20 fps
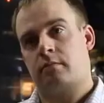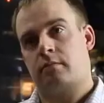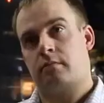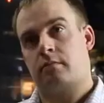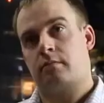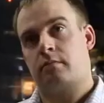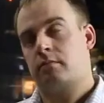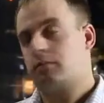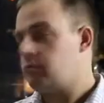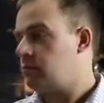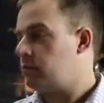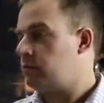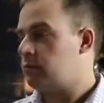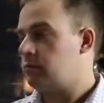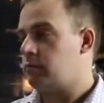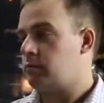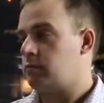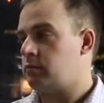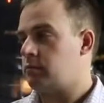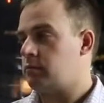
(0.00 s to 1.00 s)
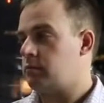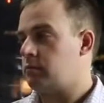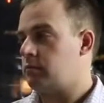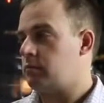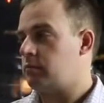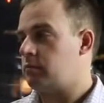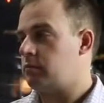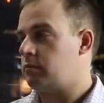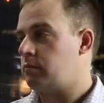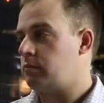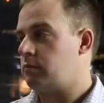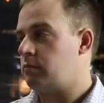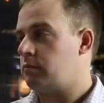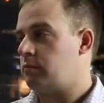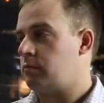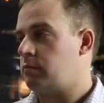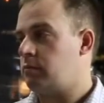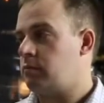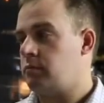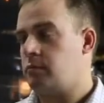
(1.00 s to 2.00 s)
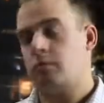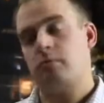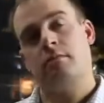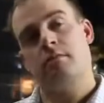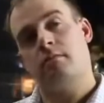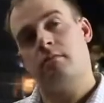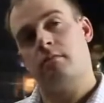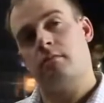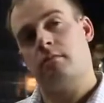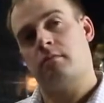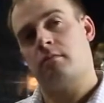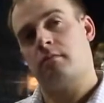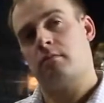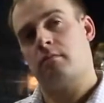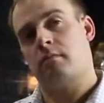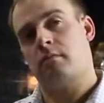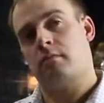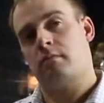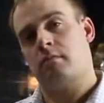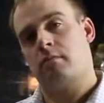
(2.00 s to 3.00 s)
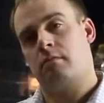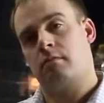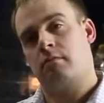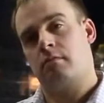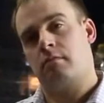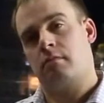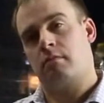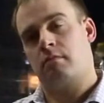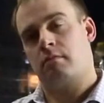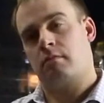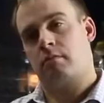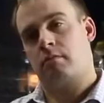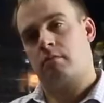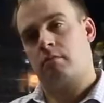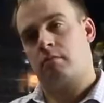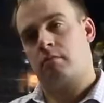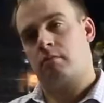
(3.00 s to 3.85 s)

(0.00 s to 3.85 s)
This person isn't speaking.